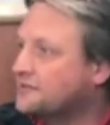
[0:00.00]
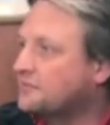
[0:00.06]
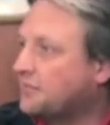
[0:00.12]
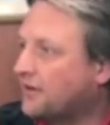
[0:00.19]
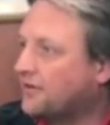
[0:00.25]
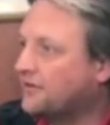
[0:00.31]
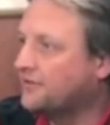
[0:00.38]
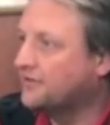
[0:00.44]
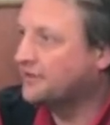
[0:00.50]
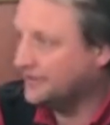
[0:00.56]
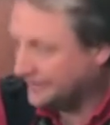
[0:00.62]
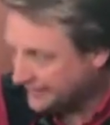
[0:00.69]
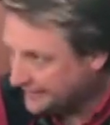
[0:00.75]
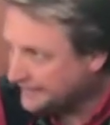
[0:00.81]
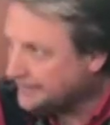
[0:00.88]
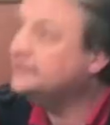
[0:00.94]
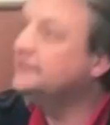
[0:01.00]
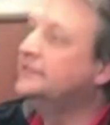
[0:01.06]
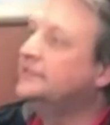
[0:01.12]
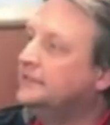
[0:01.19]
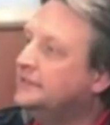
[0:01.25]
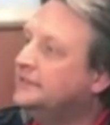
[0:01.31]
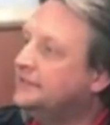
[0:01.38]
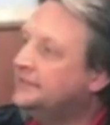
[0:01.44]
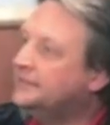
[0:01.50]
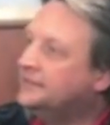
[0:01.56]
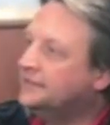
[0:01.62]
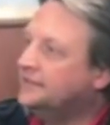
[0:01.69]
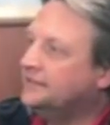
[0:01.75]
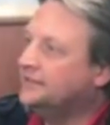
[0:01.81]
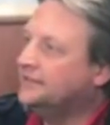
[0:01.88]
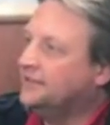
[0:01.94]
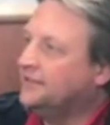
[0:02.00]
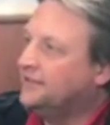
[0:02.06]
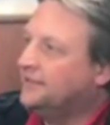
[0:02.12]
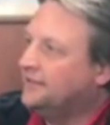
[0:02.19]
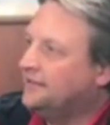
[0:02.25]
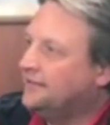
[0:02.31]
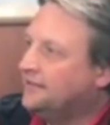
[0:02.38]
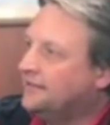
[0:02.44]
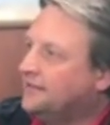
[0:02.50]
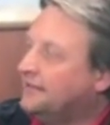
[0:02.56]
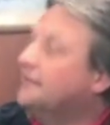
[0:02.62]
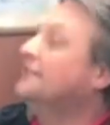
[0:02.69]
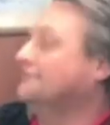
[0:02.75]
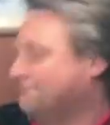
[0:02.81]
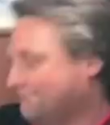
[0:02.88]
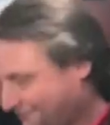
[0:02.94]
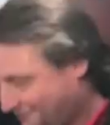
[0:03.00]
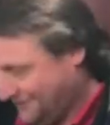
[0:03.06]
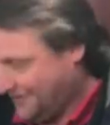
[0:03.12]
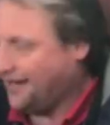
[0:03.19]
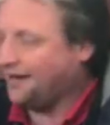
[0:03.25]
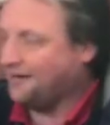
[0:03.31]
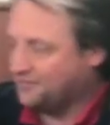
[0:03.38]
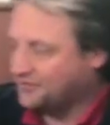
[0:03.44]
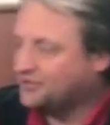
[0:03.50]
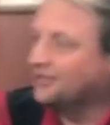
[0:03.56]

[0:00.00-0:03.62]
I suppose the important one's to make sure that the exhaust pipe's connected and sealed and all that